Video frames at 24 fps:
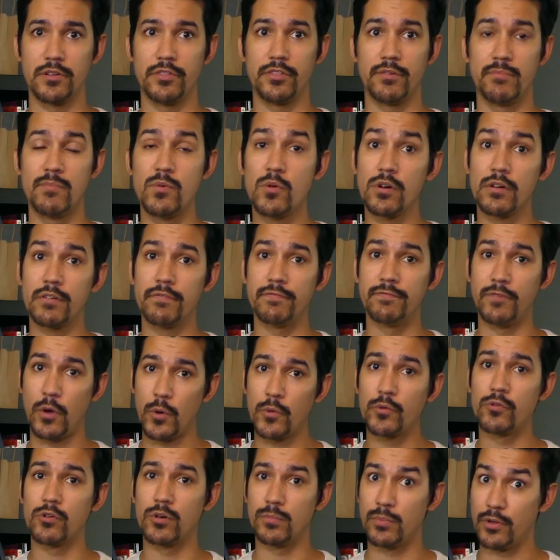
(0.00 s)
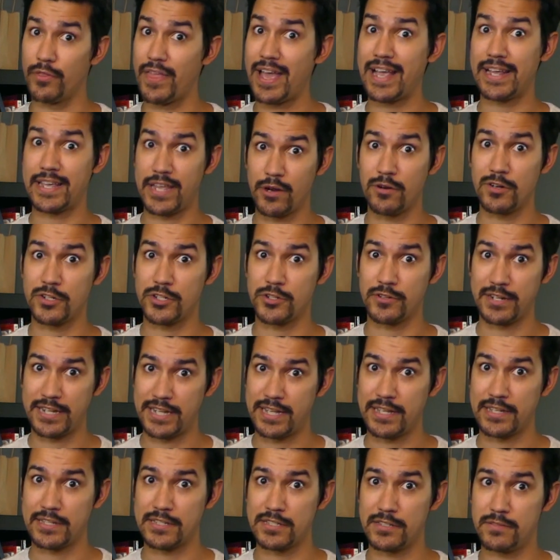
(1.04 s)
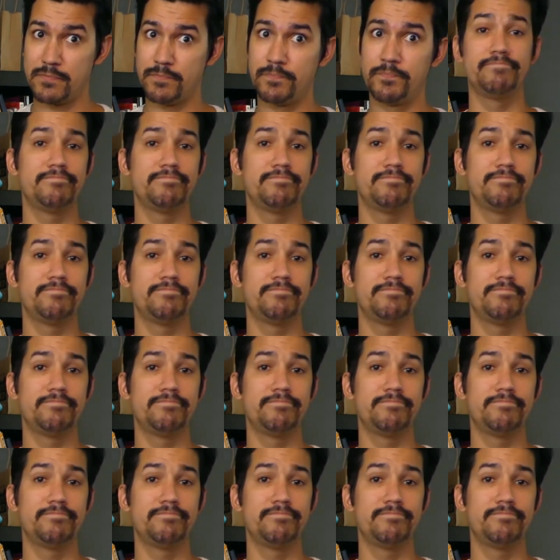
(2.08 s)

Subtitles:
the more vulnerable that character is.